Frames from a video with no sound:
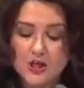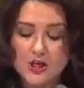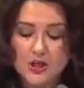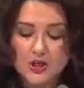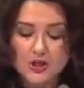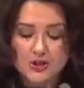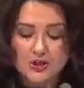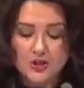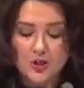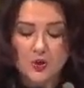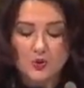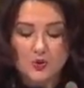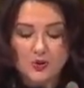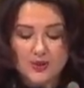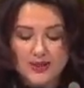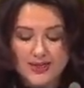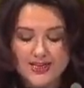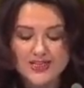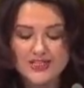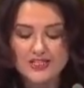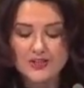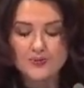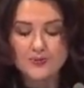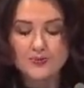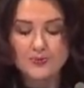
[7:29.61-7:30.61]
So
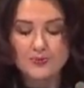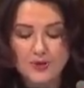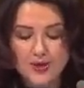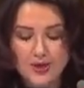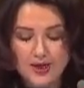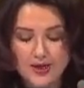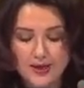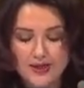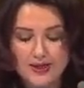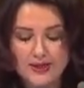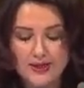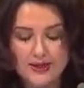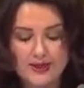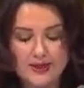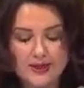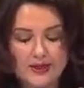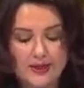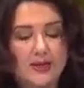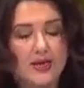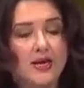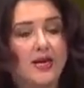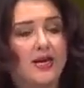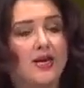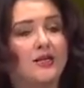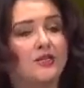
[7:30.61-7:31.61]
let's break
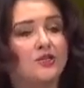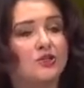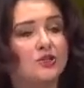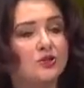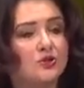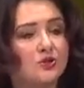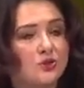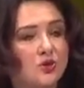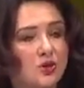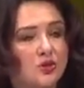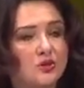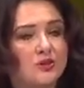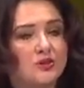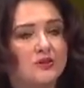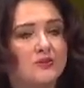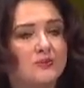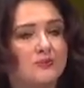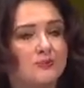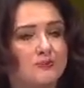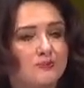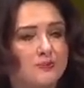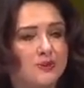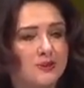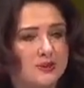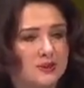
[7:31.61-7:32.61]
and not
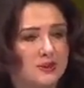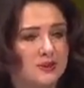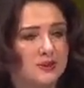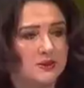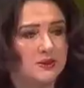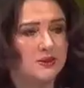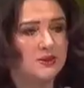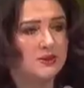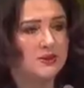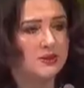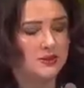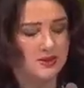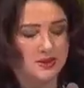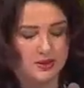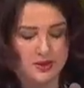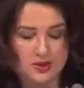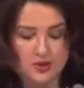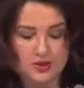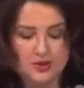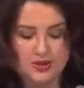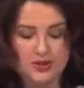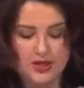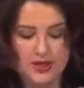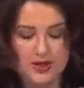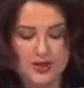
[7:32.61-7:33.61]
build
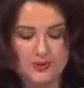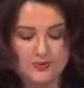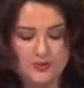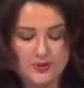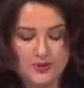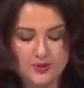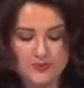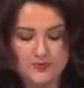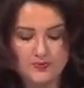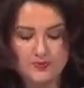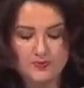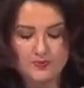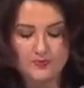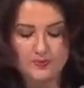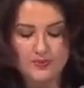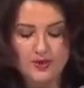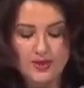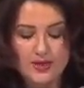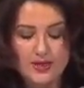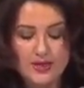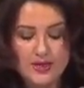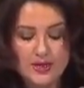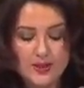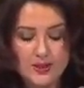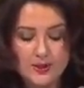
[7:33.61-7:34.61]
stereotypes.
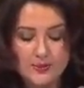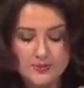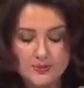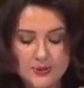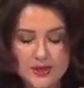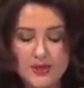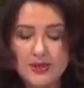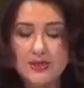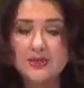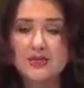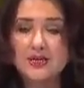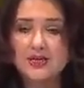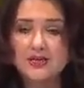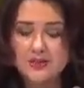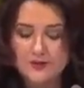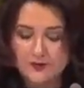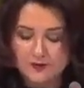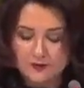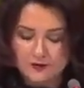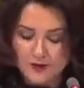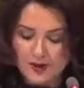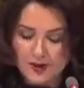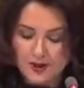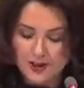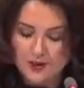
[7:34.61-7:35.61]
The media's
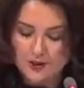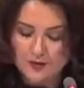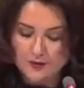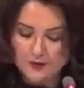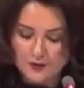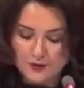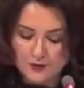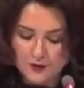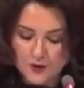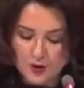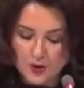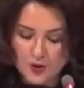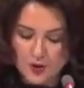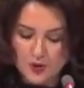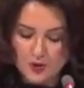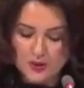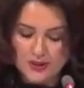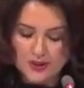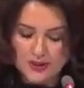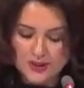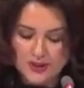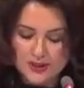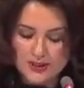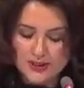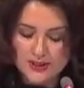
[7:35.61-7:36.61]
effective role
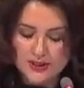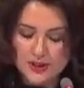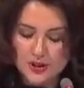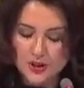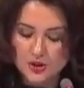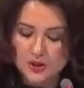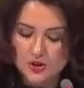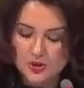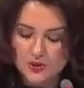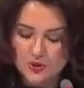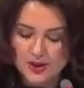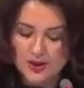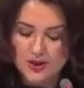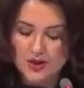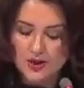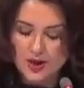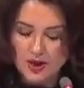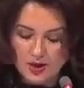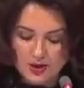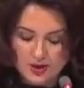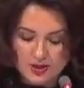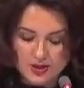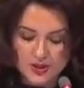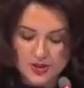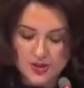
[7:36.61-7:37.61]
in this is to
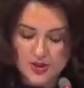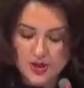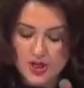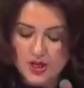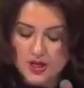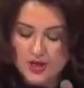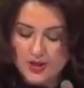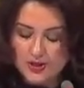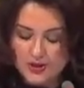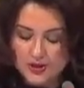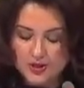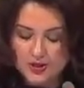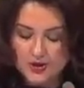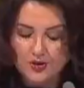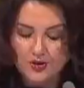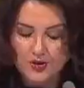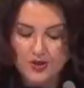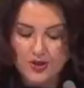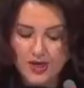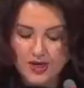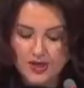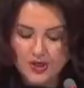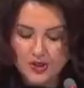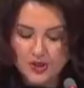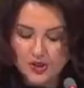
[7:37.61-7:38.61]
encourage the
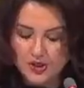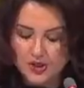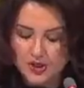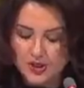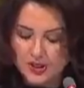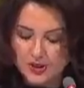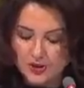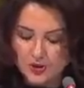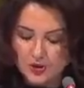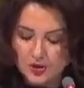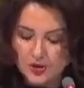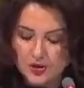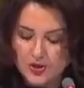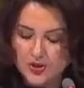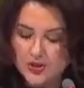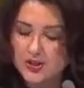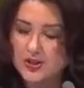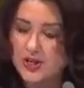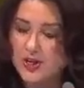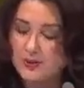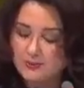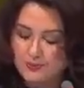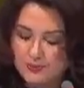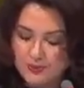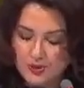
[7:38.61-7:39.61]
creation and
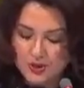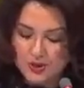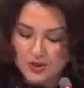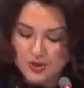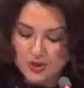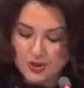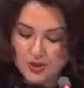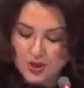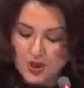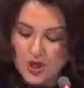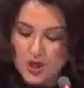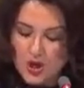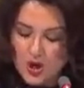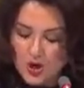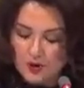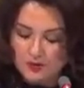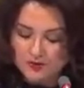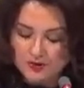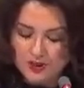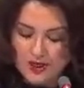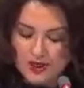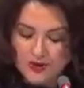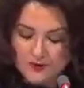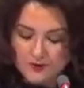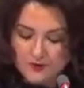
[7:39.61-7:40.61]
consumption of
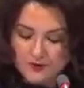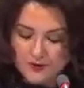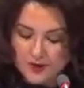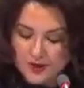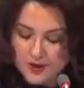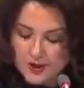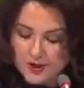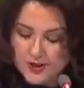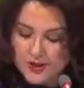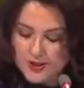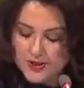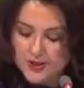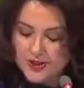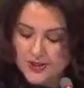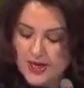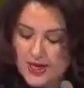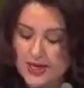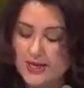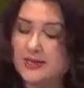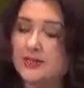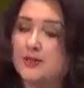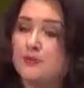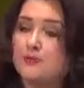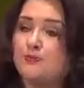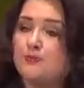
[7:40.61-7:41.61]
diverse
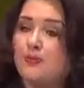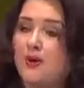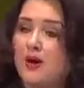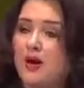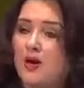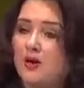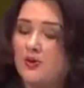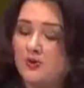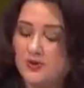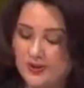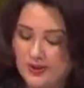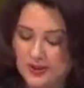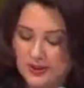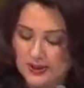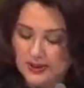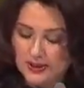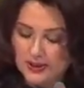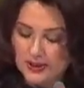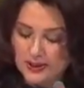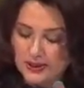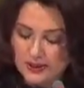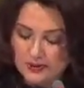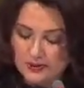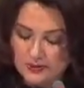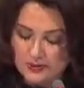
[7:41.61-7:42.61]
and empowering
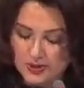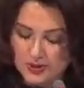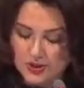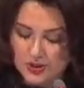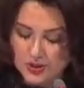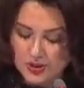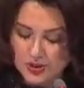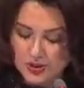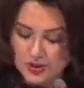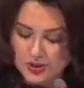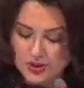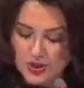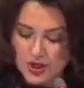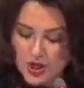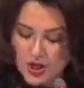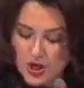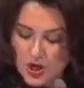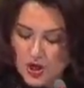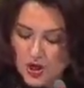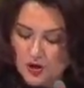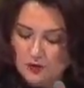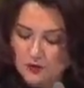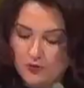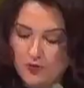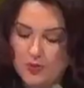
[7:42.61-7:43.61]
images
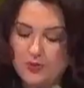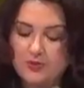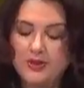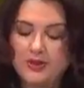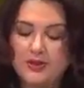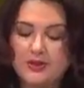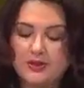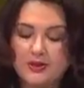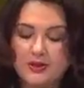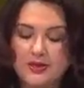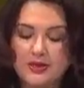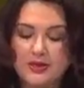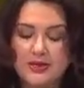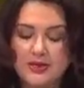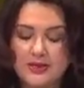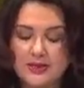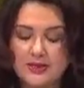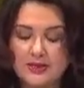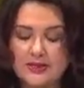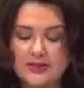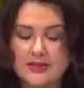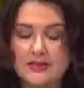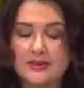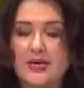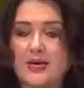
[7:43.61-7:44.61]
of women
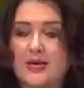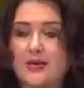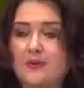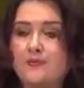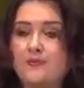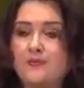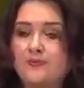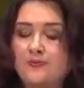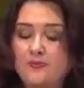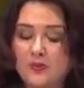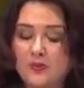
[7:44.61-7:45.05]
in STEM